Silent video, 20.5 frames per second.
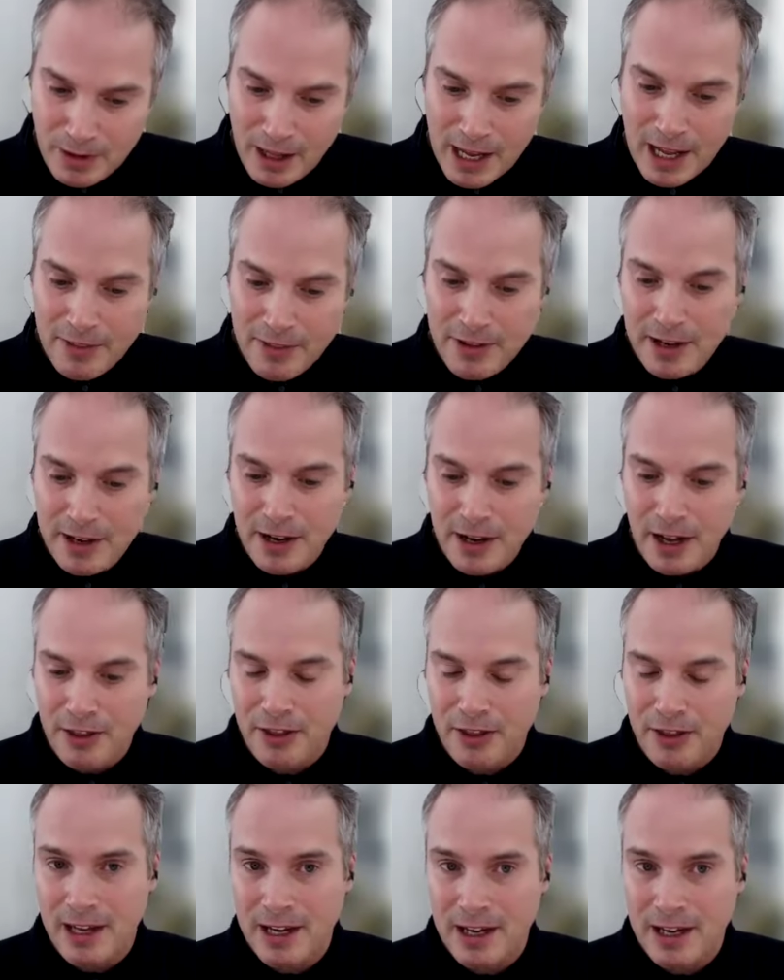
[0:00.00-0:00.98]
And then
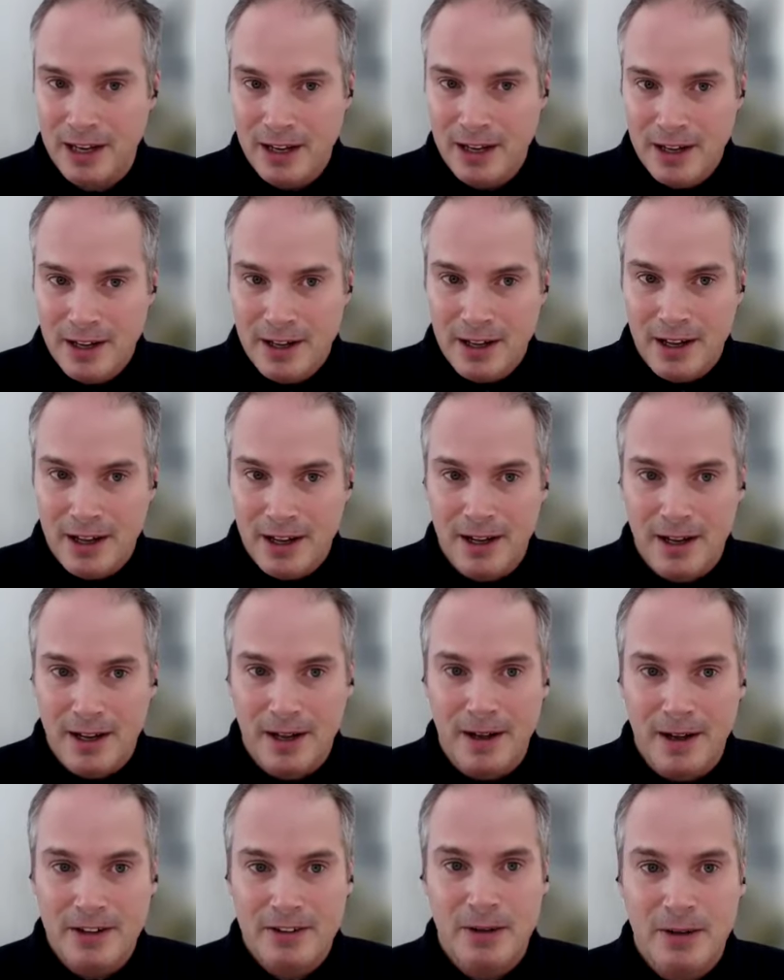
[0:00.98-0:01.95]
I think
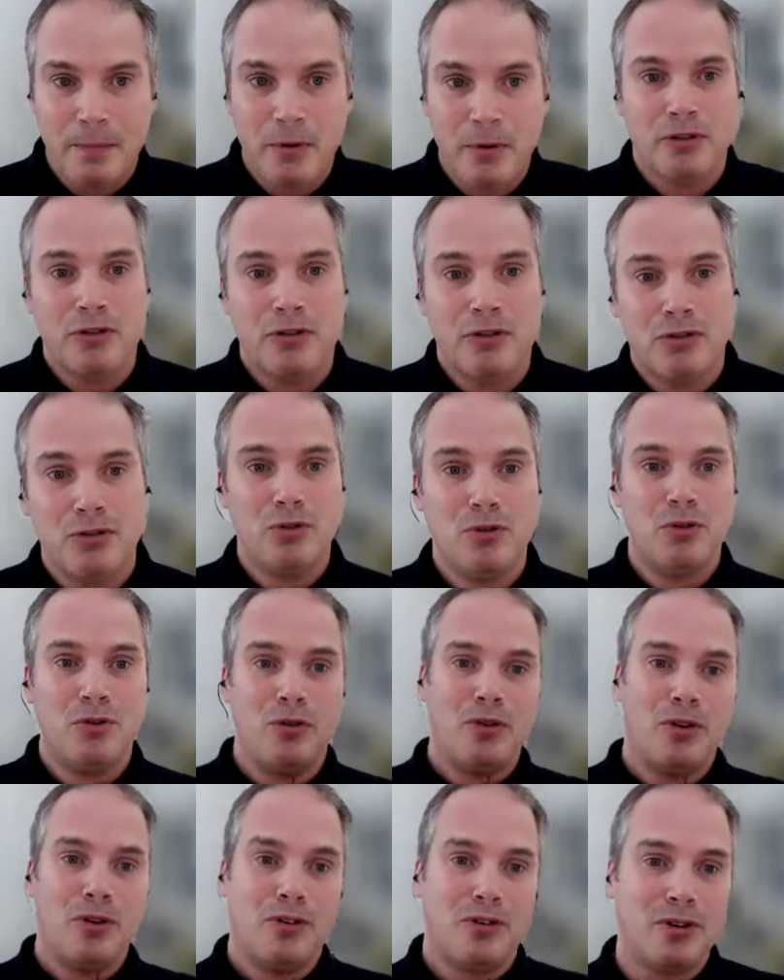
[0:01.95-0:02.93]
it's important
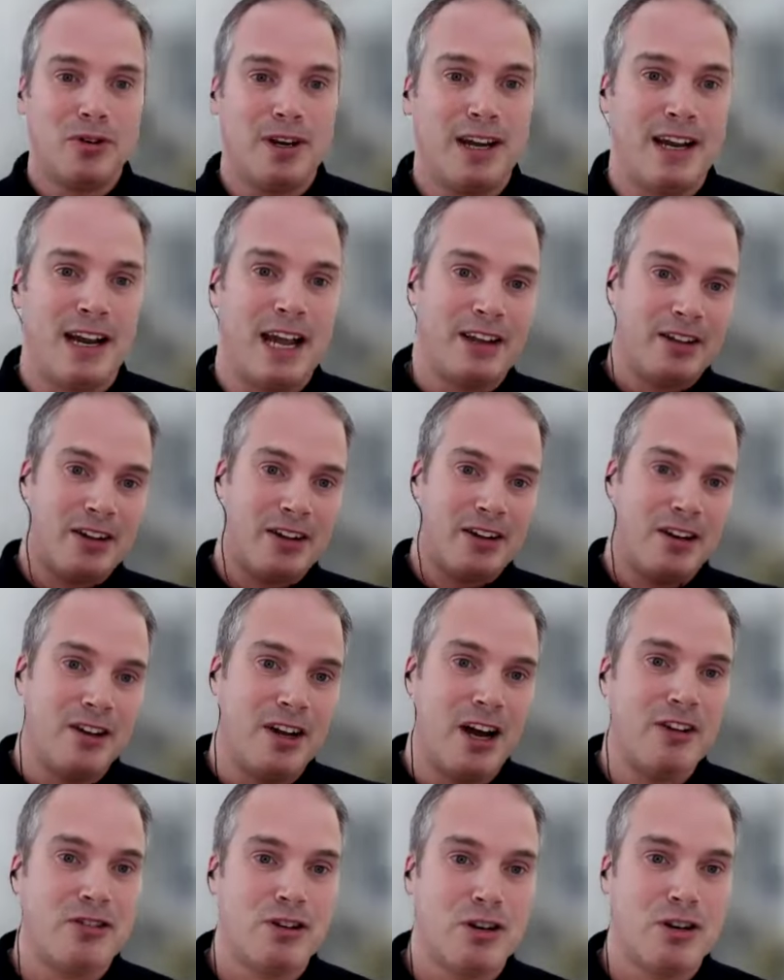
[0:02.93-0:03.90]
to get a
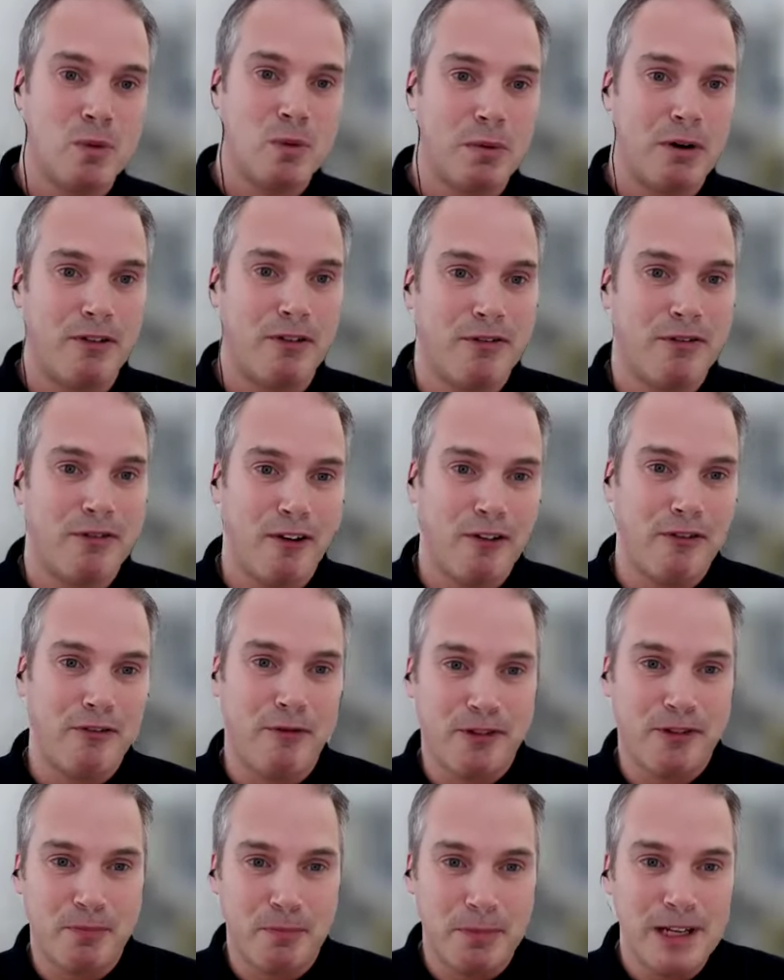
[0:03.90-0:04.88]
nice group of
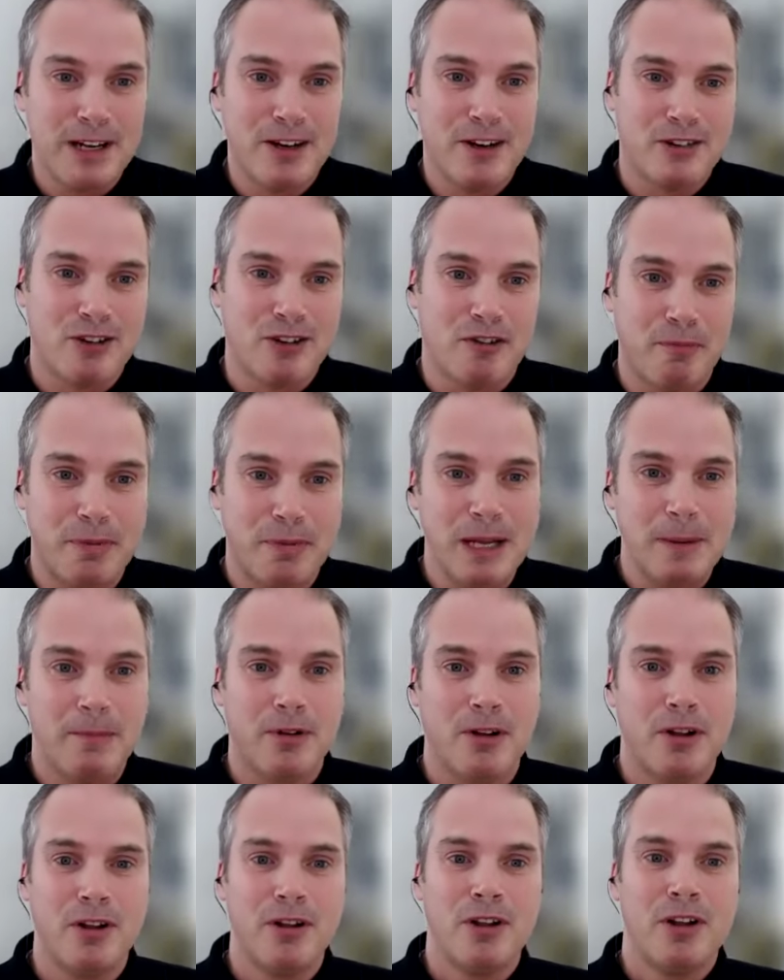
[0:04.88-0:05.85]
speakers, of
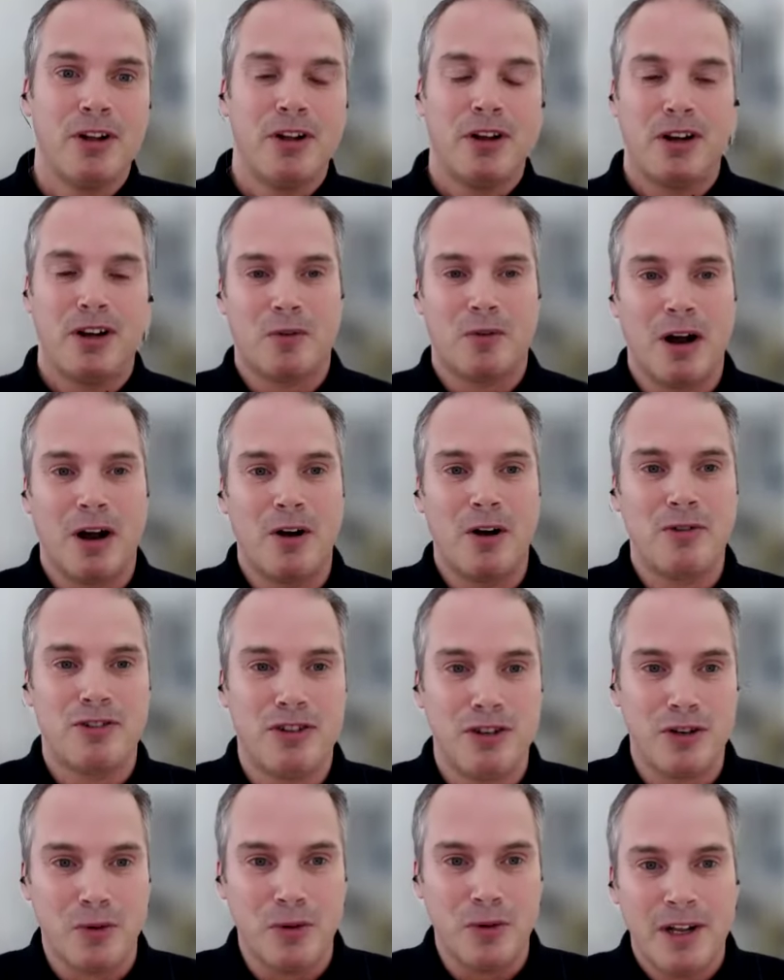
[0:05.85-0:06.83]
people around
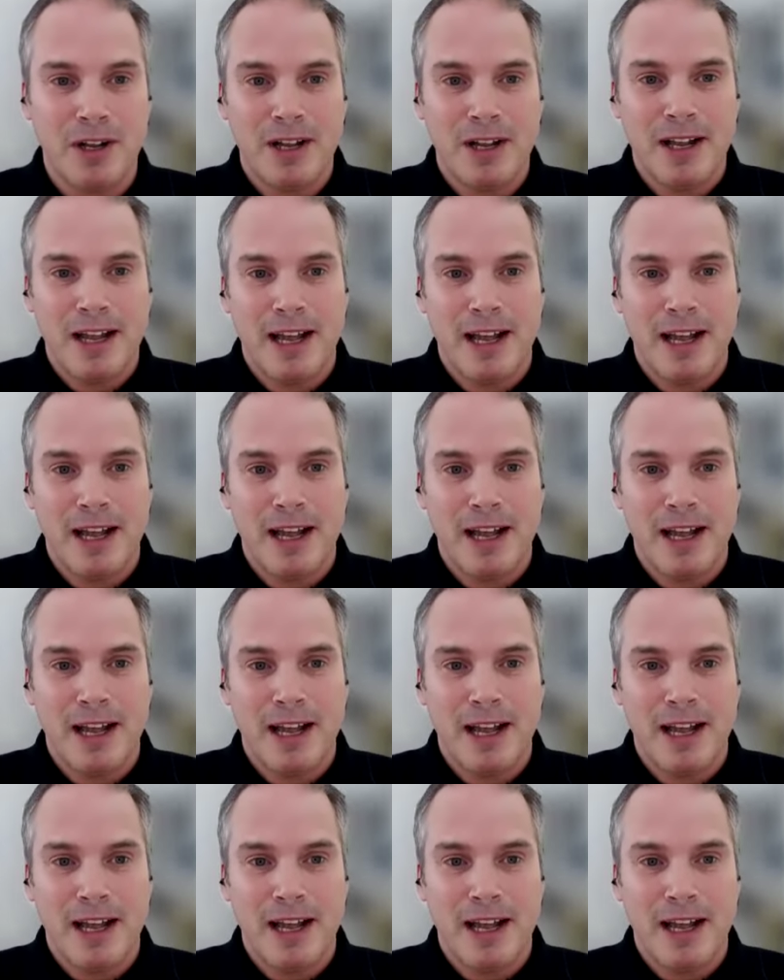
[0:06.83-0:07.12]
you.